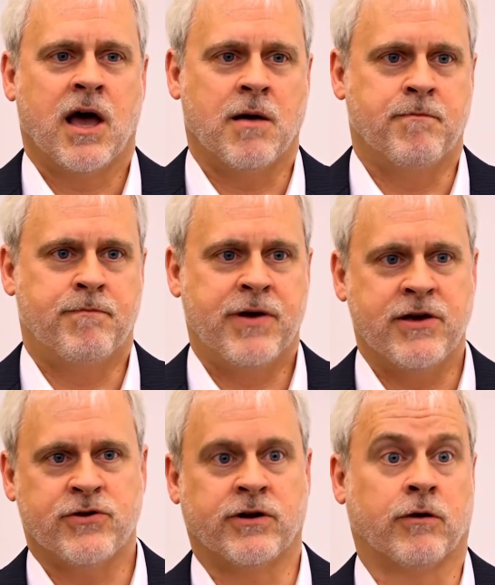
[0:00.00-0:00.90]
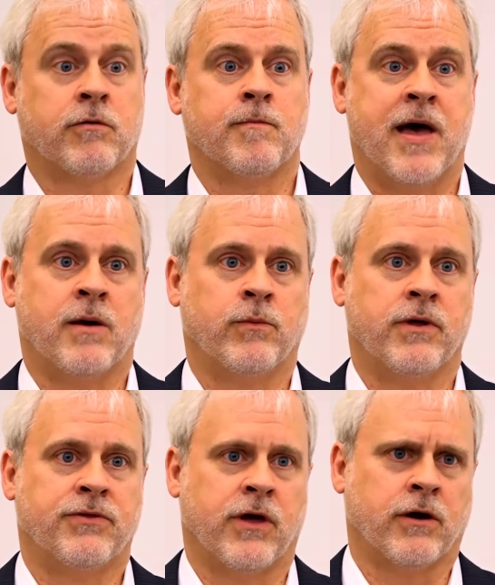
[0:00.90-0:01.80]
a patient, a man
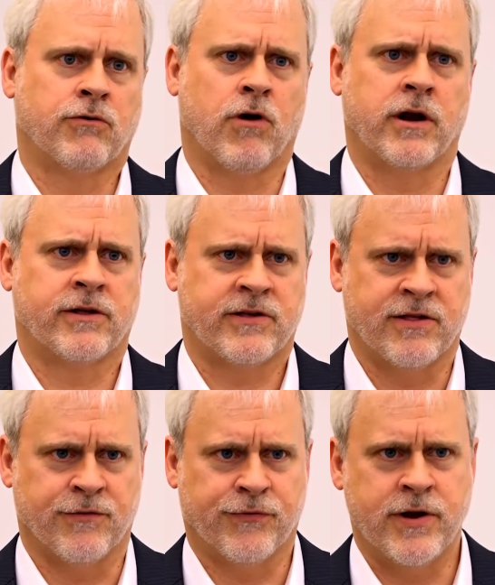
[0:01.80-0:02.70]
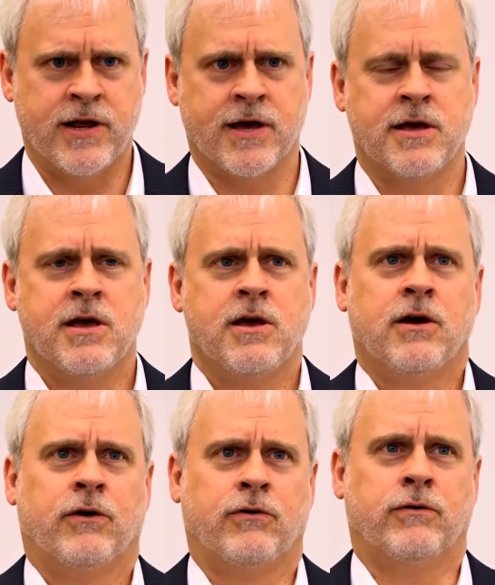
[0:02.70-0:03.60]
with uh, chronic schizophrenia,
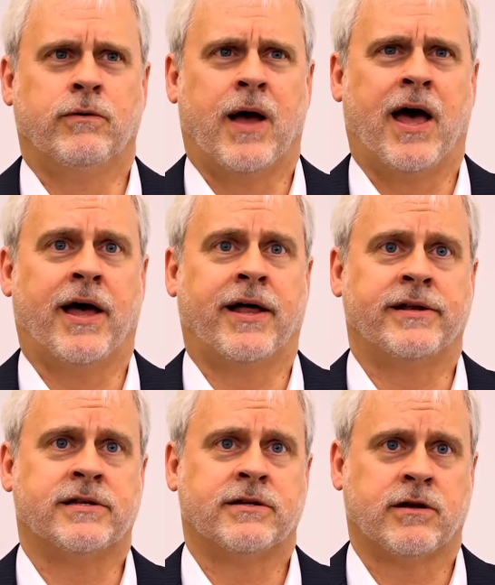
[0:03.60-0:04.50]
who had